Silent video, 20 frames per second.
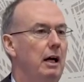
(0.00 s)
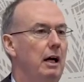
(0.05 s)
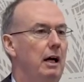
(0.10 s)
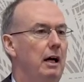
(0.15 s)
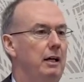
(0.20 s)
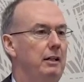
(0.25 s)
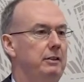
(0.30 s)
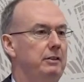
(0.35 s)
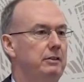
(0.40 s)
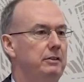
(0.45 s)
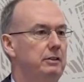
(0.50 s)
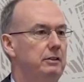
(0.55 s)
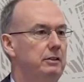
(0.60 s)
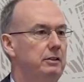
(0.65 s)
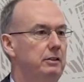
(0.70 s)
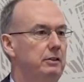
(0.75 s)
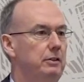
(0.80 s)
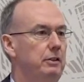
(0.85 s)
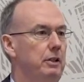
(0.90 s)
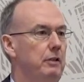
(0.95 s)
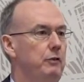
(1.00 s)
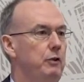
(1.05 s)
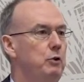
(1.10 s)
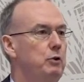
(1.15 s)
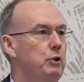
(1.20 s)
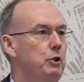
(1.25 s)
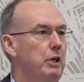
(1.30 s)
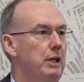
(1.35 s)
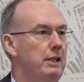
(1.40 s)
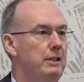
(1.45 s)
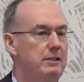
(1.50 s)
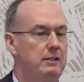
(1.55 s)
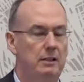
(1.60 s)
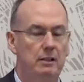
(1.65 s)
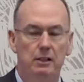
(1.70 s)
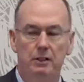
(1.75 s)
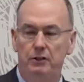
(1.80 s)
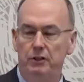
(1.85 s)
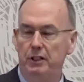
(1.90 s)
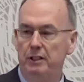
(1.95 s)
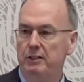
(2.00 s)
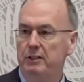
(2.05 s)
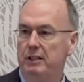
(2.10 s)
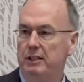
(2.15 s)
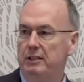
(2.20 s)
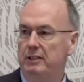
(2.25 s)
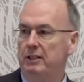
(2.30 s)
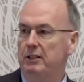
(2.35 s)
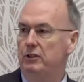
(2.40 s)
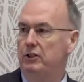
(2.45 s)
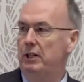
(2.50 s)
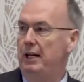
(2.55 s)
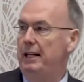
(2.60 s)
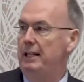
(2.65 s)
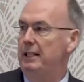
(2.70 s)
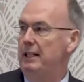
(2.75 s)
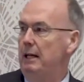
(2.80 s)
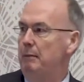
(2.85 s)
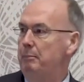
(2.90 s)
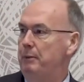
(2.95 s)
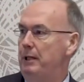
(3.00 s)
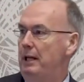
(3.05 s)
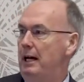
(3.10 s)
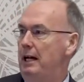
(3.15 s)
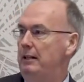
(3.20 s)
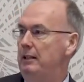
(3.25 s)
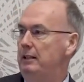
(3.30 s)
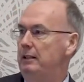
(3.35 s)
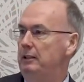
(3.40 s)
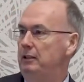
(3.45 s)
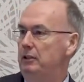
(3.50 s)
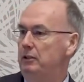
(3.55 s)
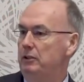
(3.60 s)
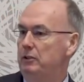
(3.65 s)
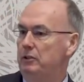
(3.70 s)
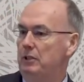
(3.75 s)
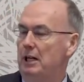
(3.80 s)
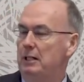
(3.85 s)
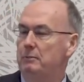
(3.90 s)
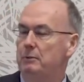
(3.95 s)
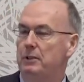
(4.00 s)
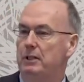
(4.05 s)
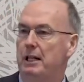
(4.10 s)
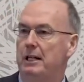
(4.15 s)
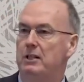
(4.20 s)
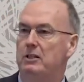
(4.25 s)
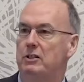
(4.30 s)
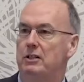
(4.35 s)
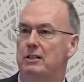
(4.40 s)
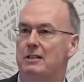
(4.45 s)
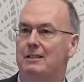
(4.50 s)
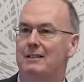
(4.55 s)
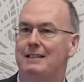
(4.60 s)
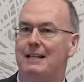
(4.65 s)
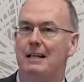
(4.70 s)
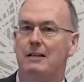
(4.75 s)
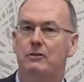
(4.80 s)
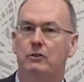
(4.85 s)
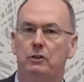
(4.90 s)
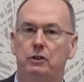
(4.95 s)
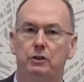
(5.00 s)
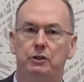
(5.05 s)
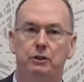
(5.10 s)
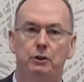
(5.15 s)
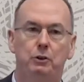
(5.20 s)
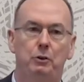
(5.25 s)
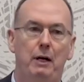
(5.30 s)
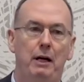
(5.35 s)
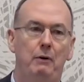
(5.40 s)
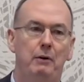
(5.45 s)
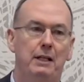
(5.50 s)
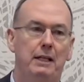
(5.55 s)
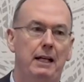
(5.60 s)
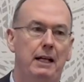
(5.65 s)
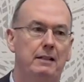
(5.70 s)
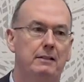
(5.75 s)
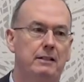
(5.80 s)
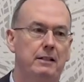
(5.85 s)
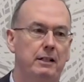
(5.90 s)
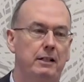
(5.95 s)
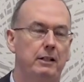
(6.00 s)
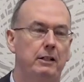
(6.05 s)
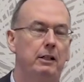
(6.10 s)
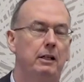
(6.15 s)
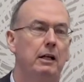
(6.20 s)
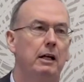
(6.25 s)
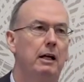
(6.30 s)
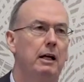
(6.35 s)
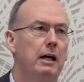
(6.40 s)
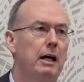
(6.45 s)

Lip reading: And if you trace the logistics and the chain of that banana, transportation is central to how it gets here.